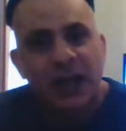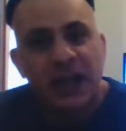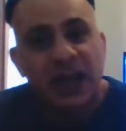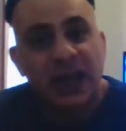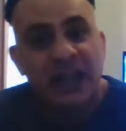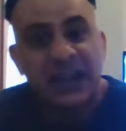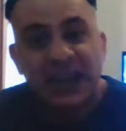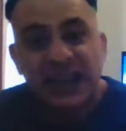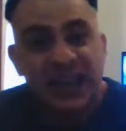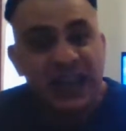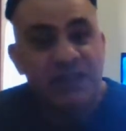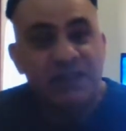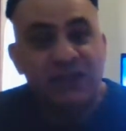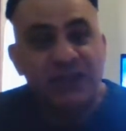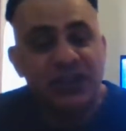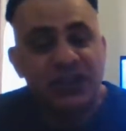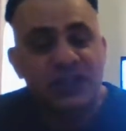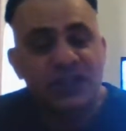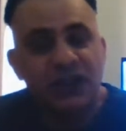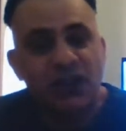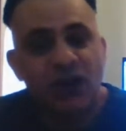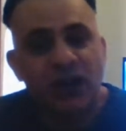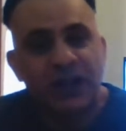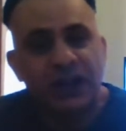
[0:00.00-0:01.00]
and even
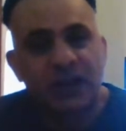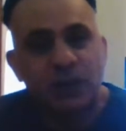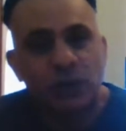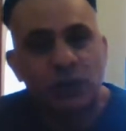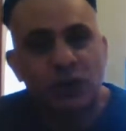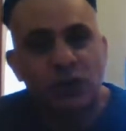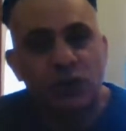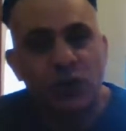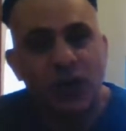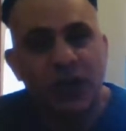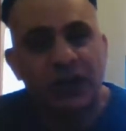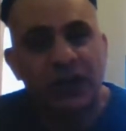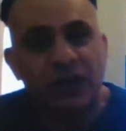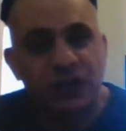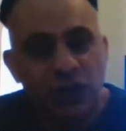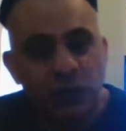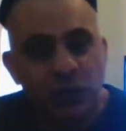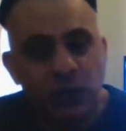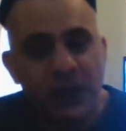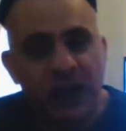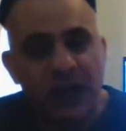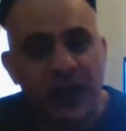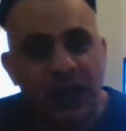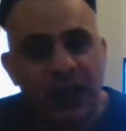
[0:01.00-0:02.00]
Snyder were trying to do
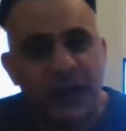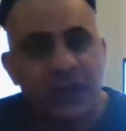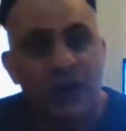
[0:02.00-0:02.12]
here.